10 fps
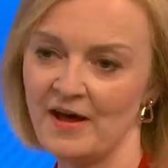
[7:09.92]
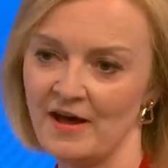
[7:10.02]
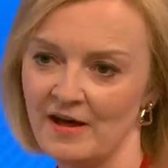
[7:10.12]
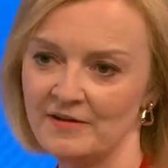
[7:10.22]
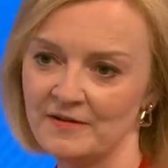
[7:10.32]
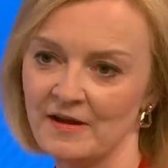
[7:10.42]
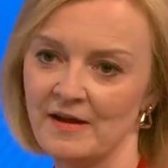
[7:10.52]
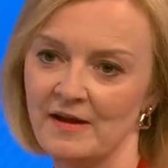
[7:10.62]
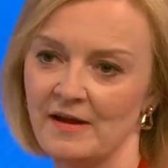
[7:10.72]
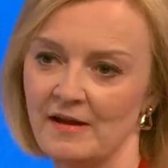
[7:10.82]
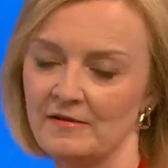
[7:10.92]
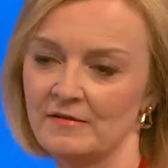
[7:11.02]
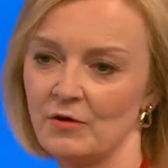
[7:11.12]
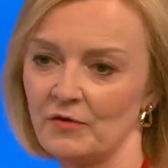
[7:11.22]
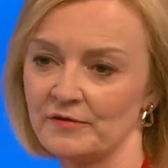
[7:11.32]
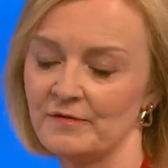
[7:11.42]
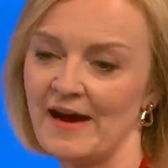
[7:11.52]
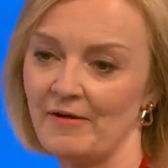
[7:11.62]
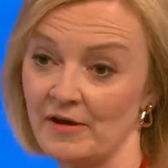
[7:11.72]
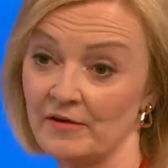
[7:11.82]
heard is lots of
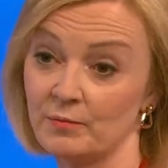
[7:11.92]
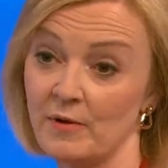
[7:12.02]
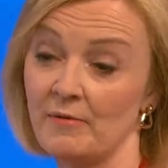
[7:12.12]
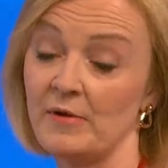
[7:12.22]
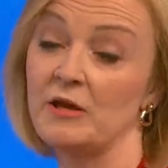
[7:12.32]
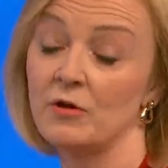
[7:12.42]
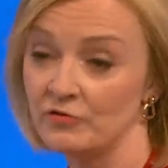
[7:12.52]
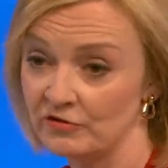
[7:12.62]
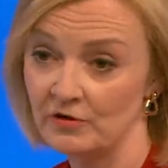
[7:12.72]
areas where we could